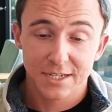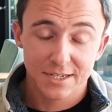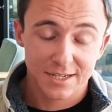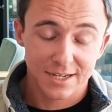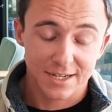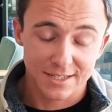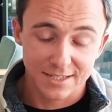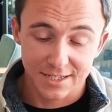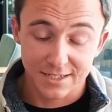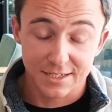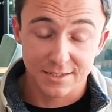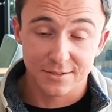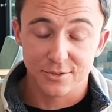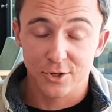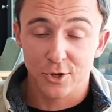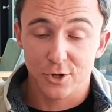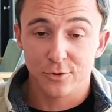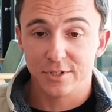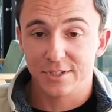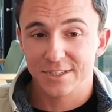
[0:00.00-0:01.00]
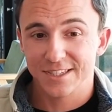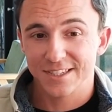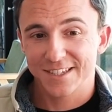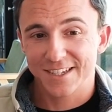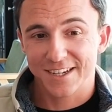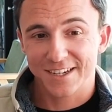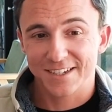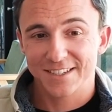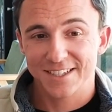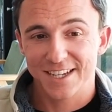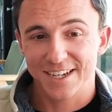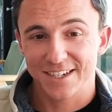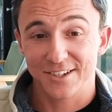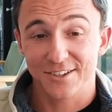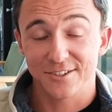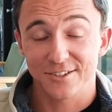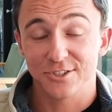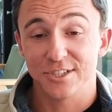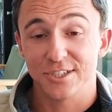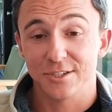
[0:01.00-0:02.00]
and they didn't know that the
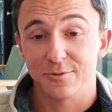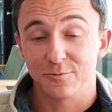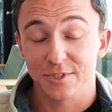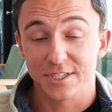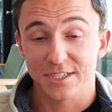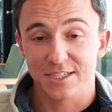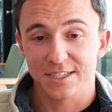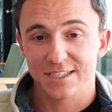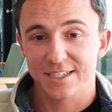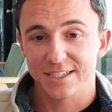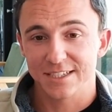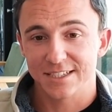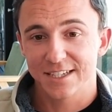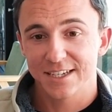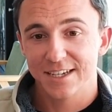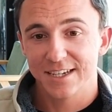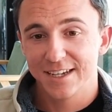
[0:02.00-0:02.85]
technology didn't really exist.